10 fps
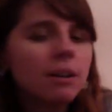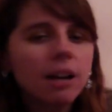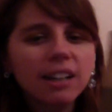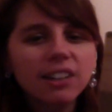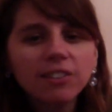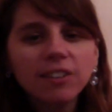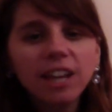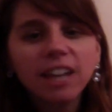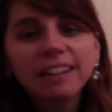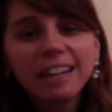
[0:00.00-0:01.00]
I guess if I
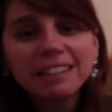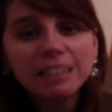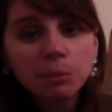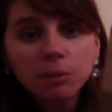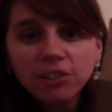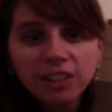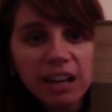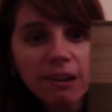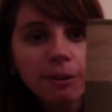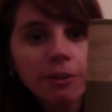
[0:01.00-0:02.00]
had an A-Libris
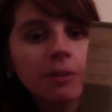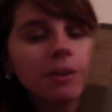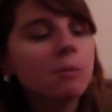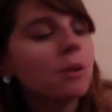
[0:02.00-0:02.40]
account or something,